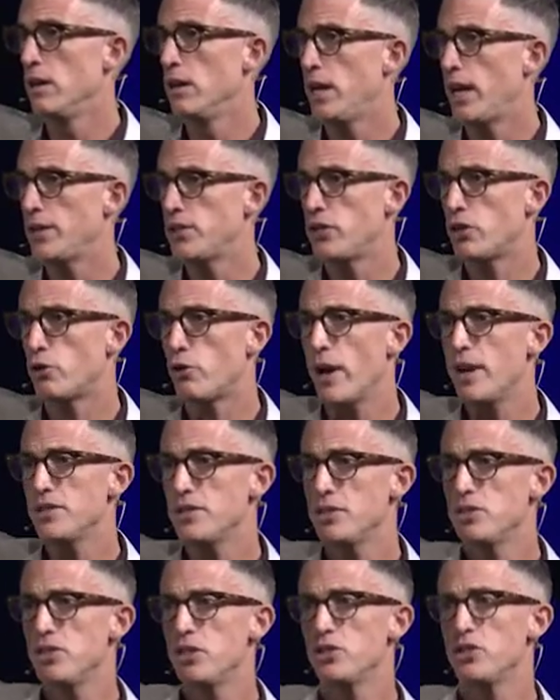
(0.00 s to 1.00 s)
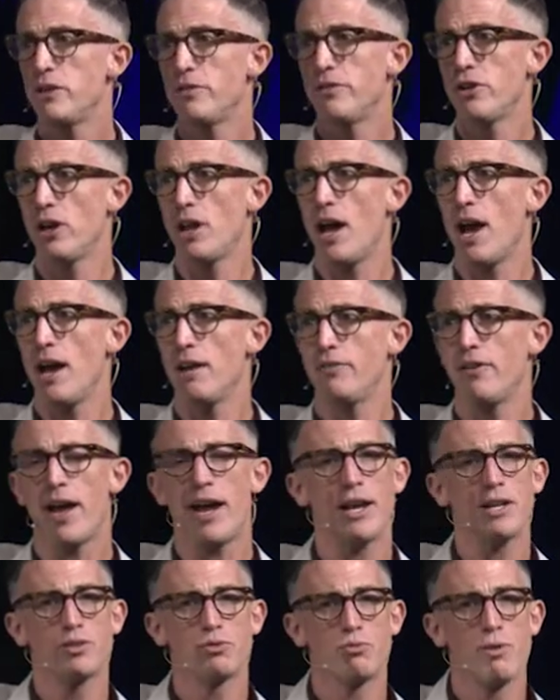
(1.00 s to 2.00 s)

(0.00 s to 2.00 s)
It's the greatest decision of your life. Hands